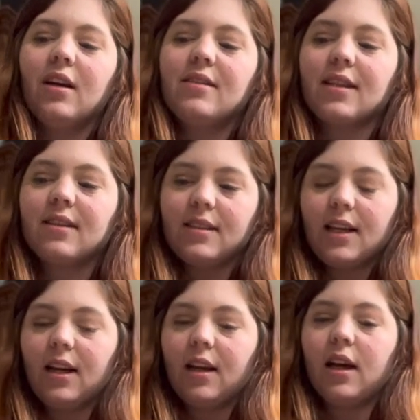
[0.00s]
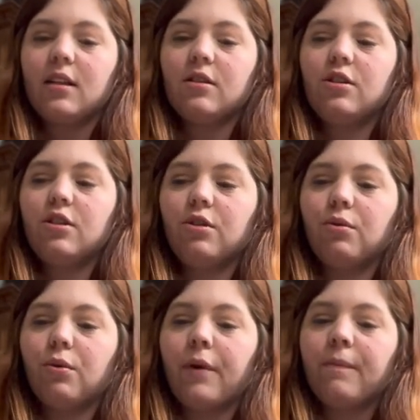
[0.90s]
succeed and
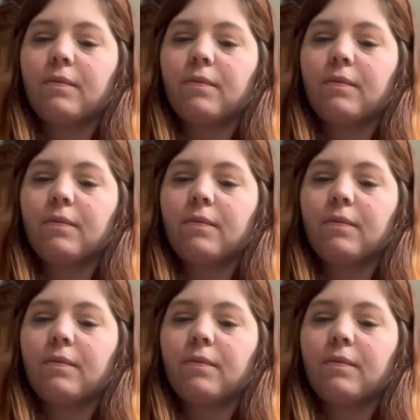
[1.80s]
to